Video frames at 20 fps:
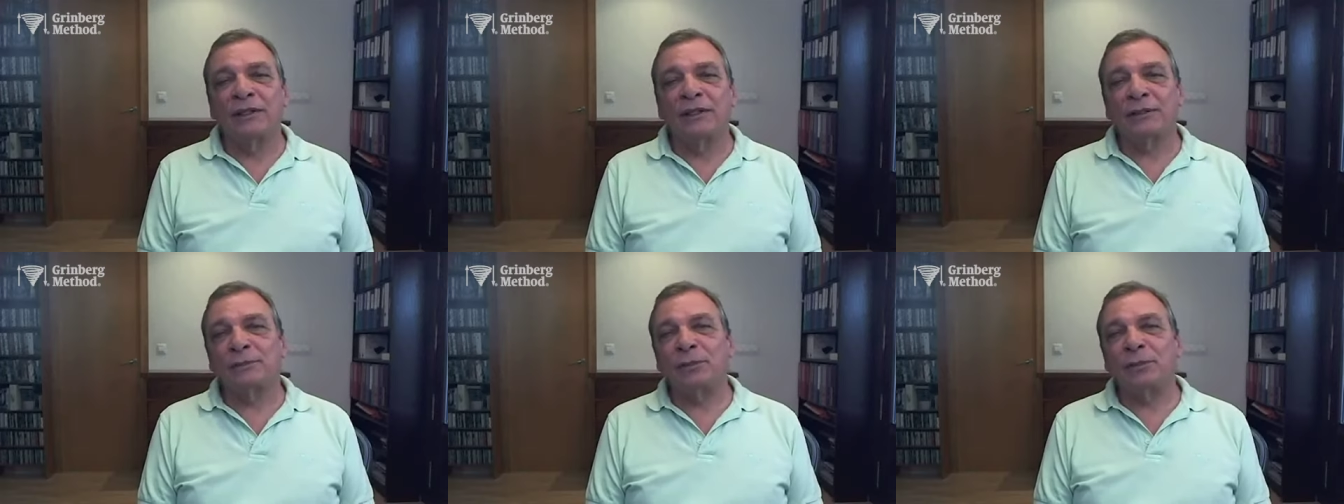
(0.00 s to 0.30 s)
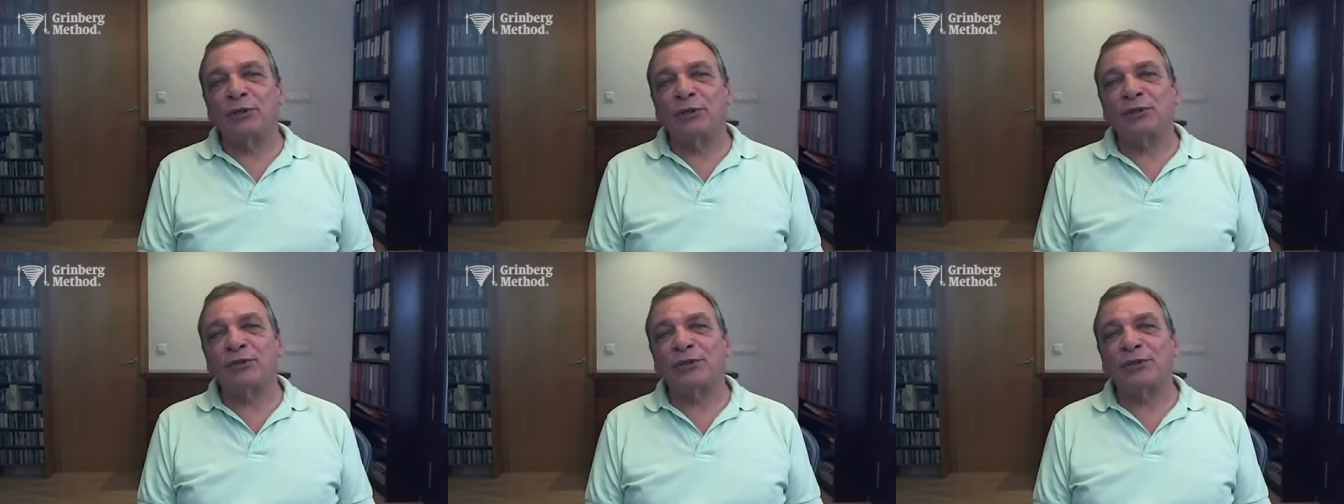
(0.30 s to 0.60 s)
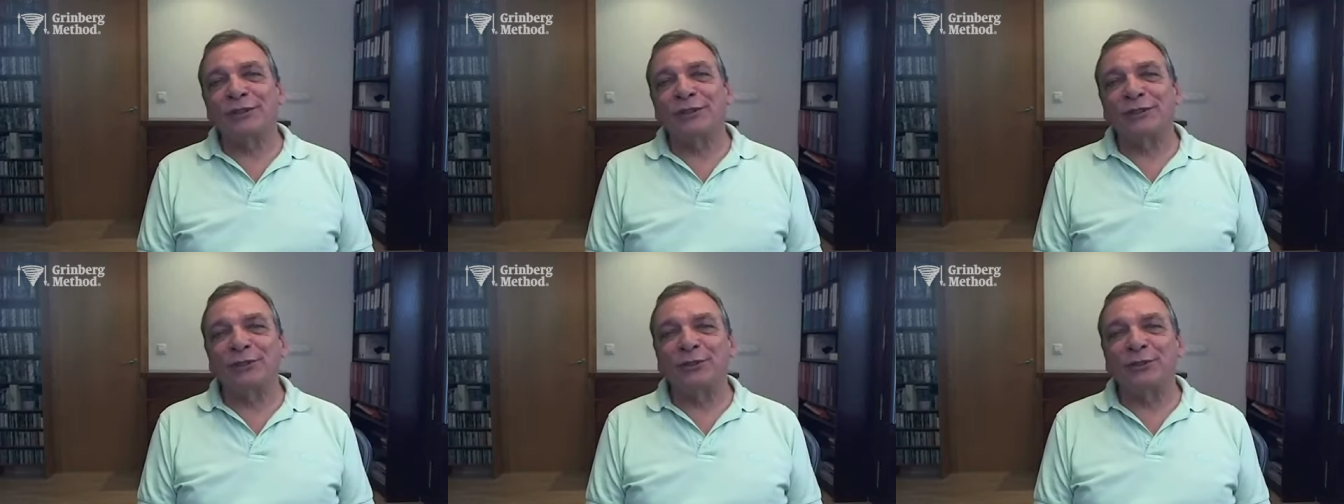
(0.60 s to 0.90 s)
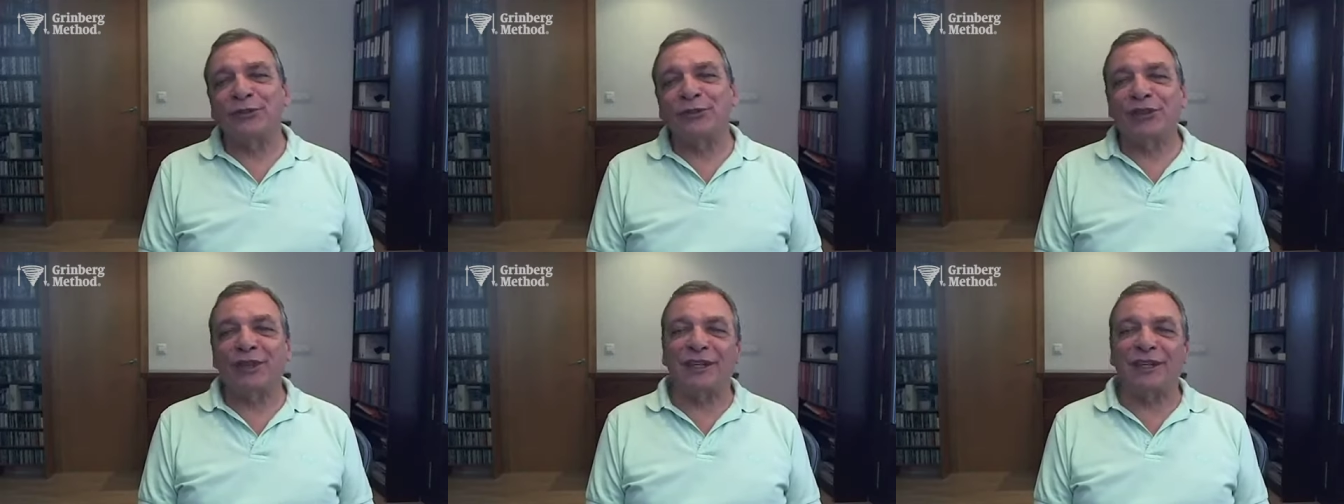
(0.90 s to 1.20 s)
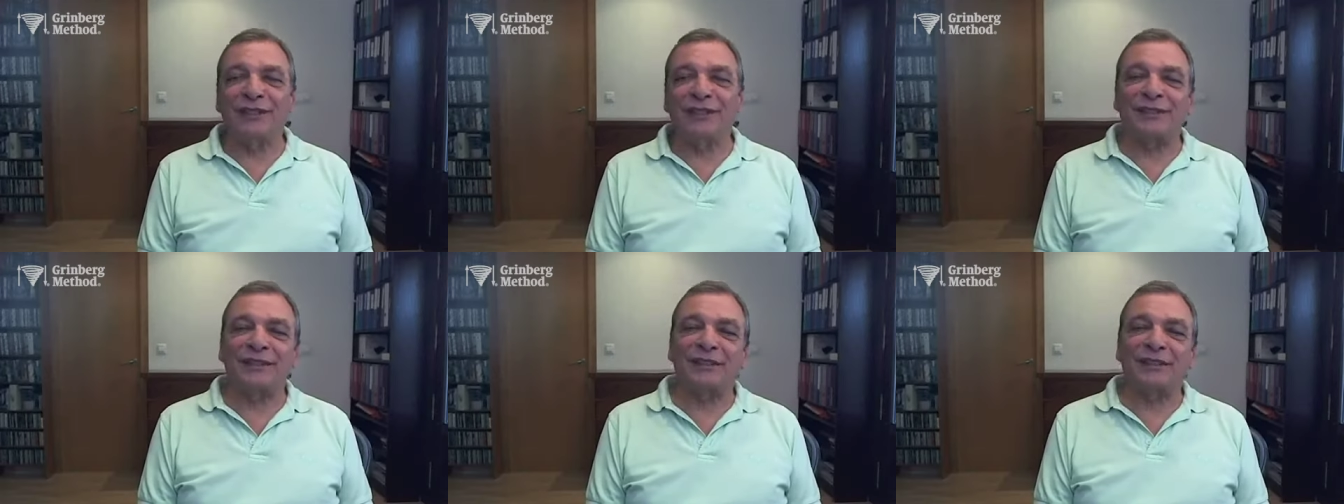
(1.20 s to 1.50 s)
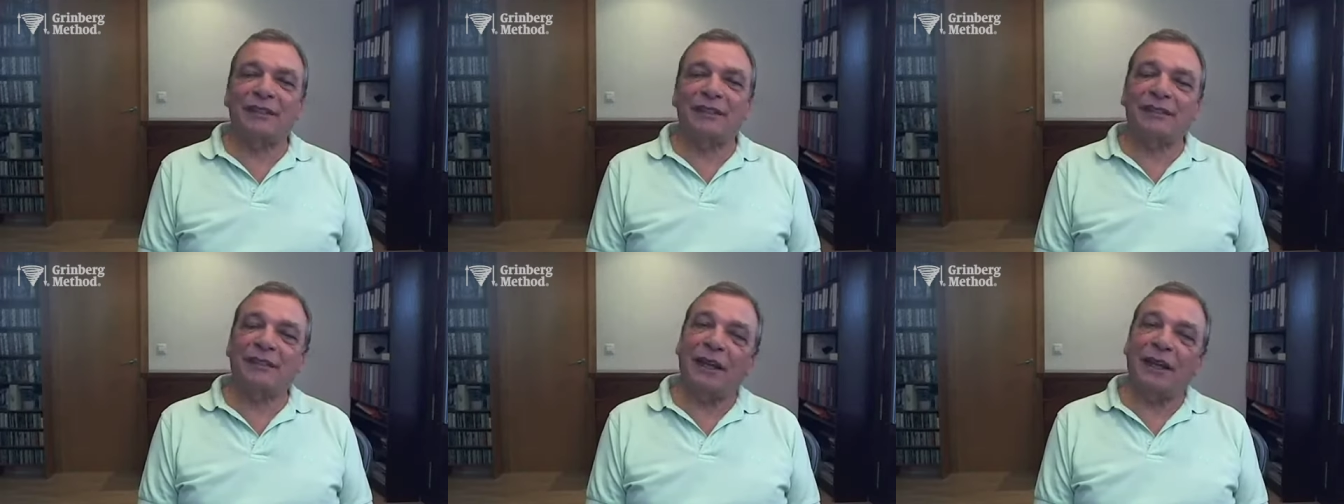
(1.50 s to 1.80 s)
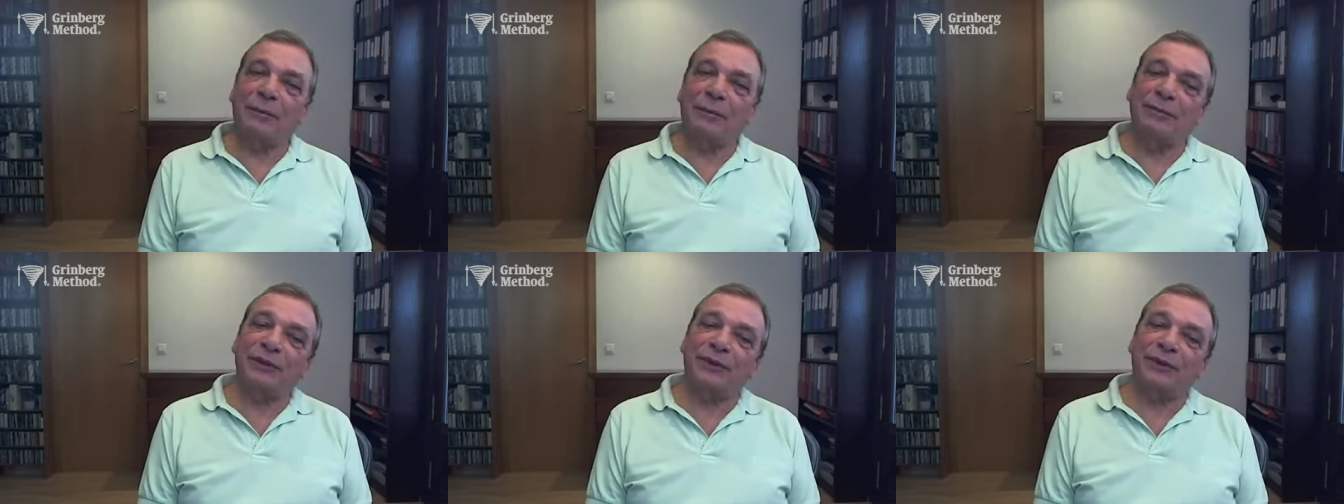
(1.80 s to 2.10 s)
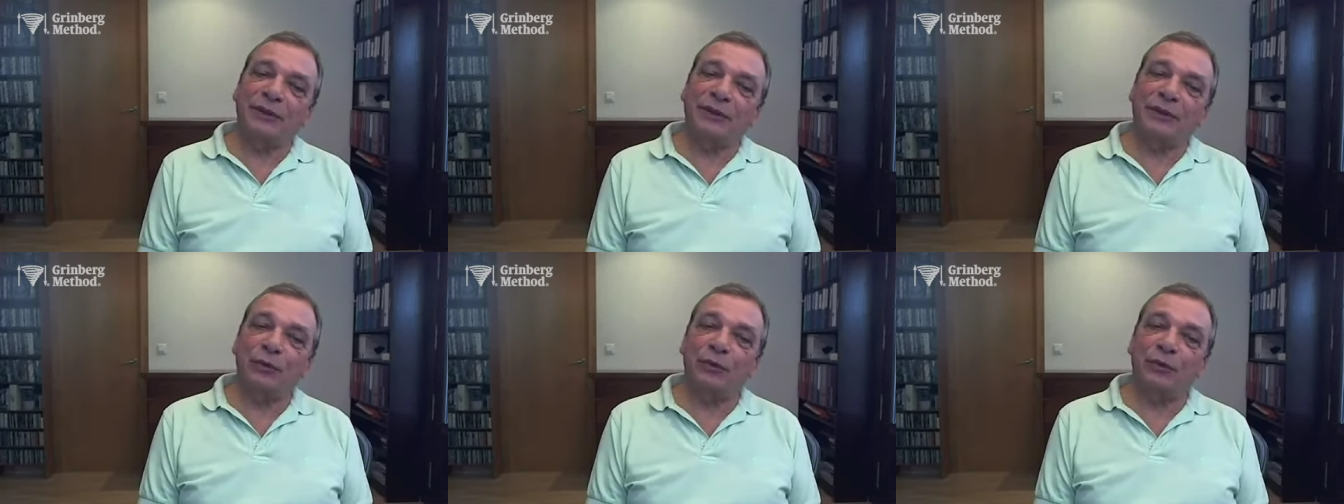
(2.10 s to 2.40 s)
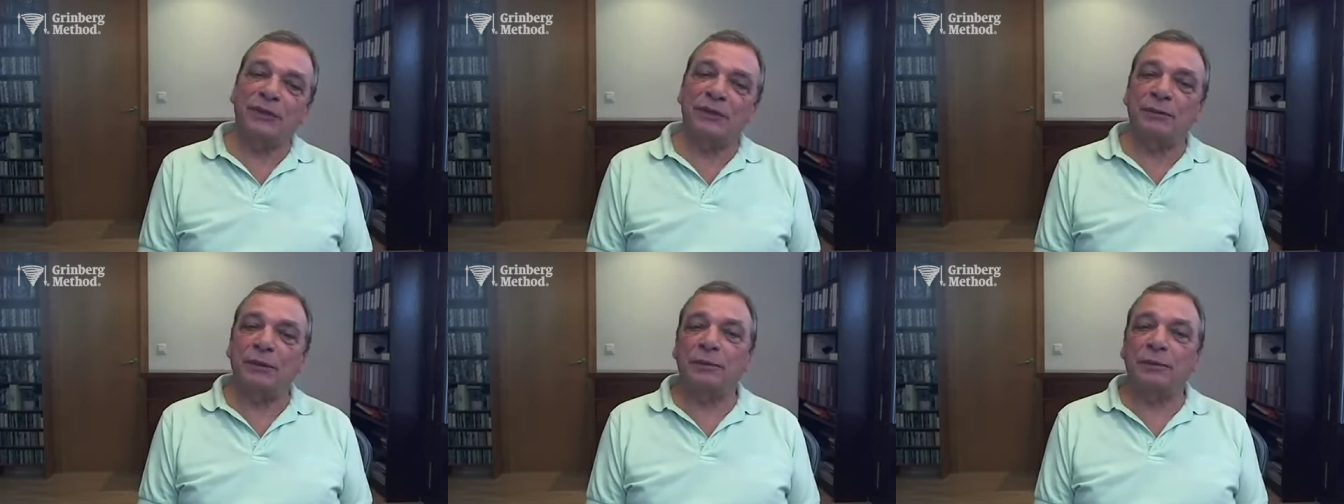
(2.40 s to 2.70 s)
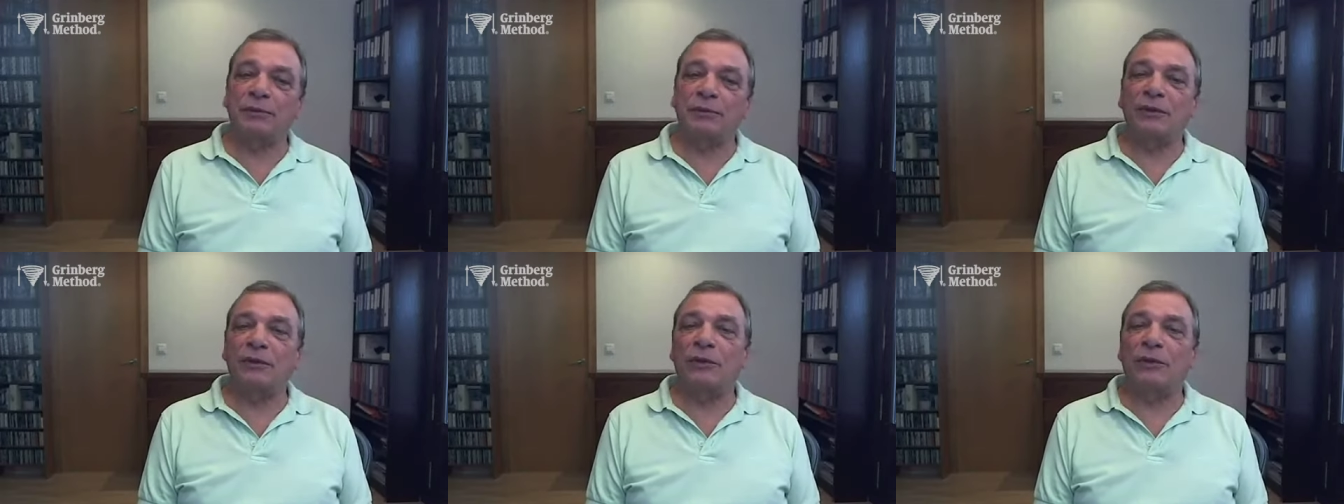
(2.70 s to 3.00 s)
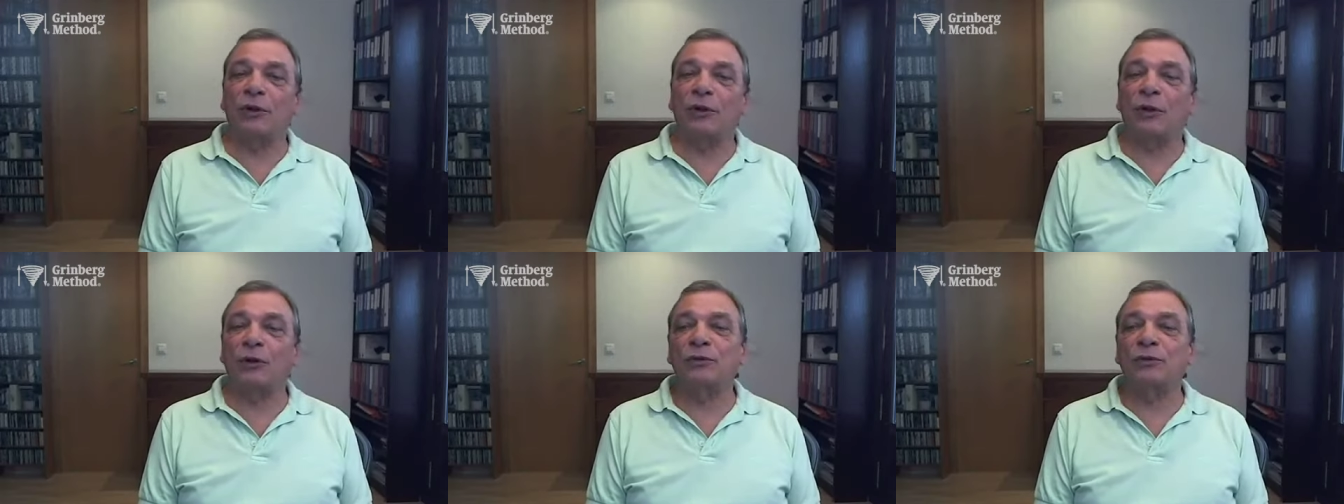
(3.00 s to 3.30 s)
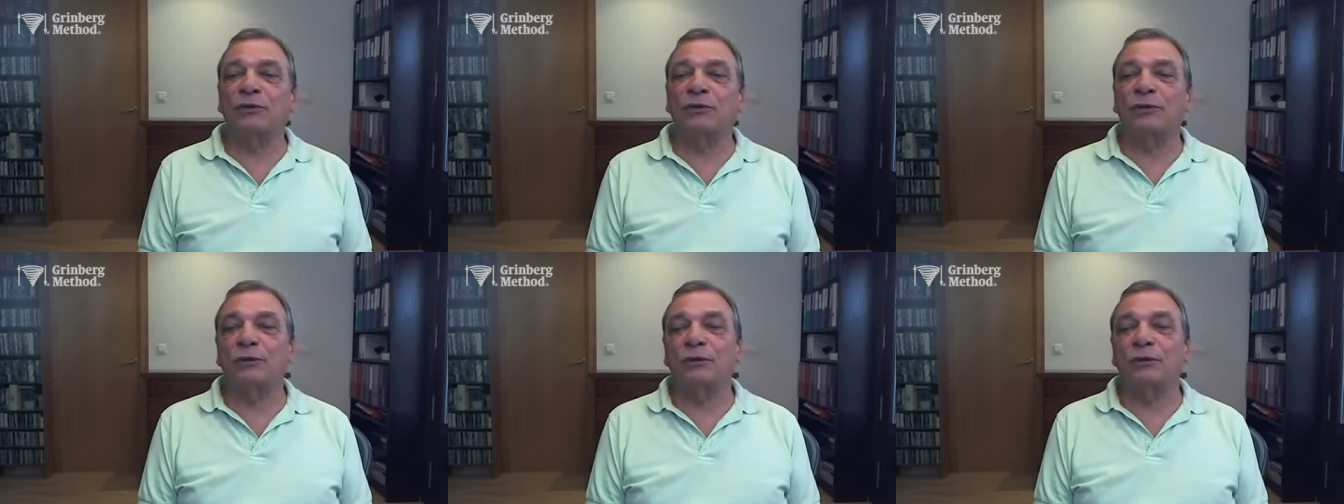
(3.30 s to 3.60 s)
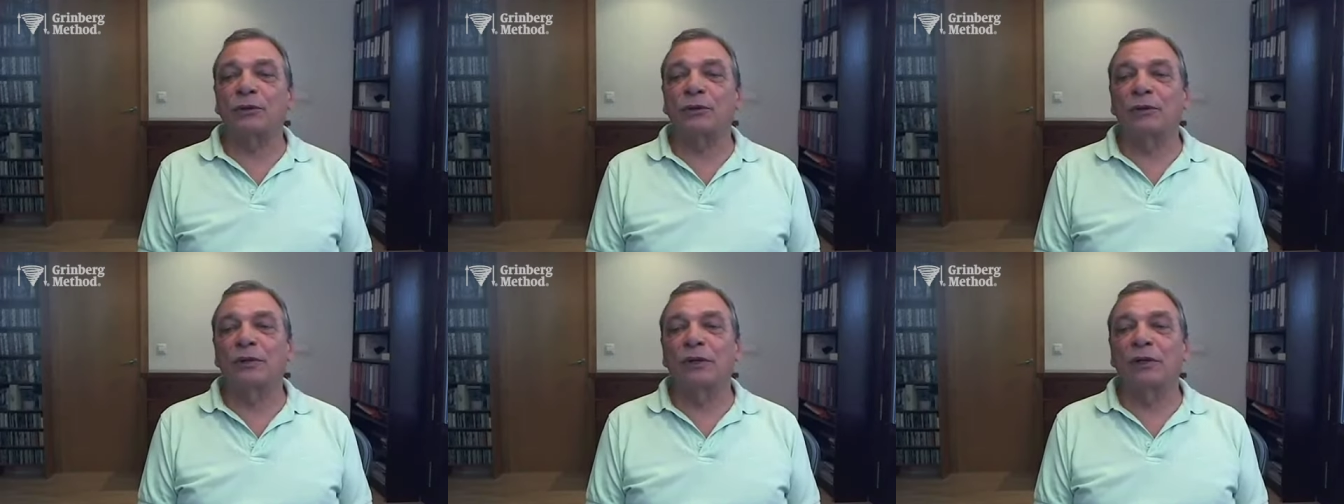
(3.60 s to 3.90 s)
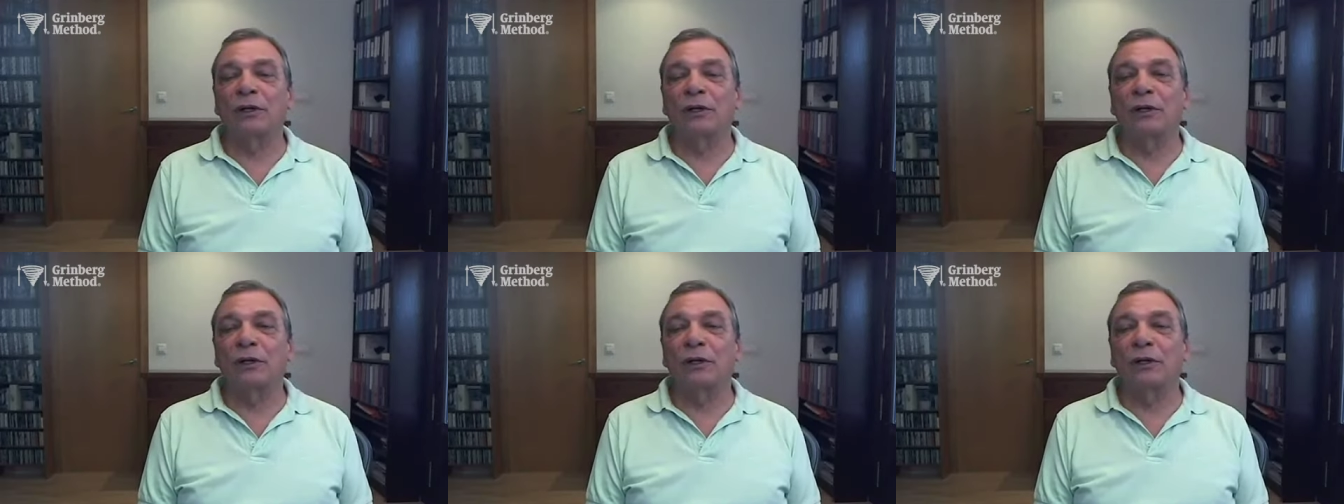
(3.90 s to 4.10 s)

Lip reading: special new things that happened with people close to you.